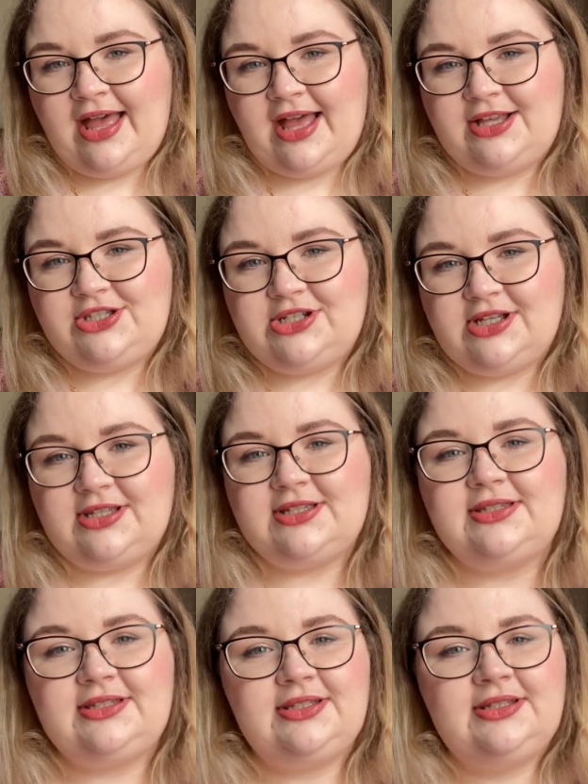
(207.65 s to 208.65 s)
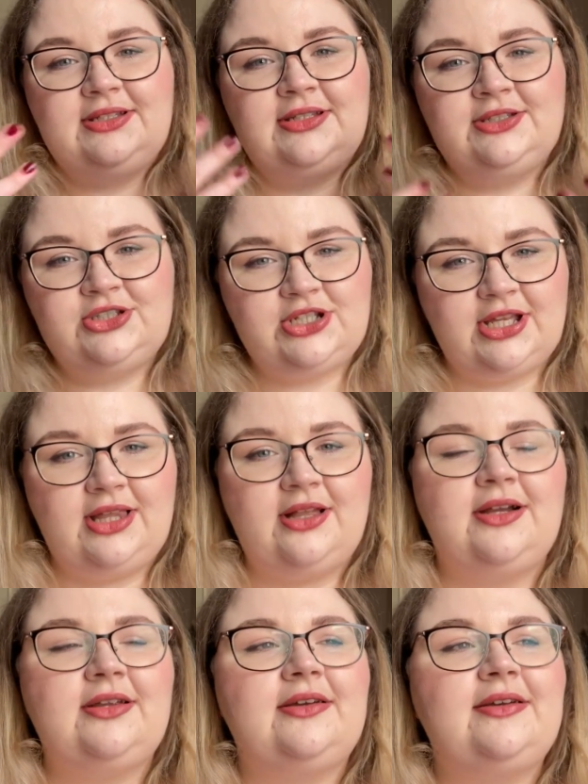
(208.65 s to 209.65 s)
and just chill
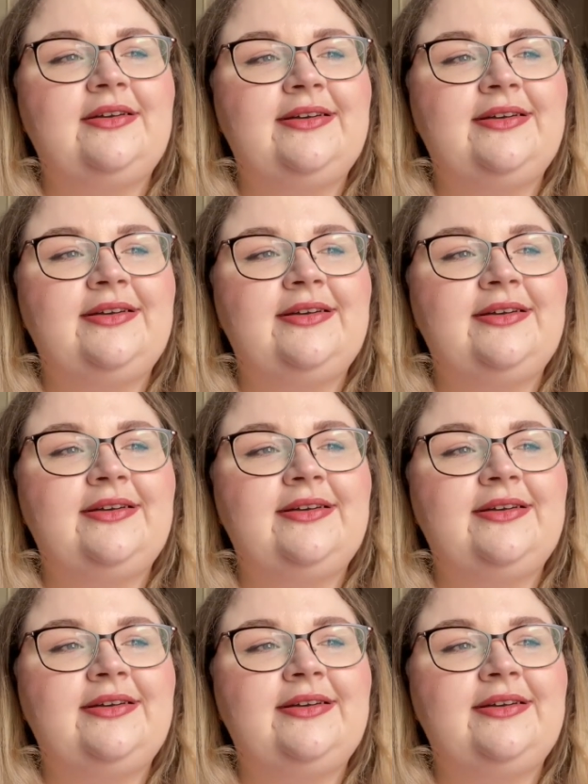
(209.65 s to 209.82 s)
out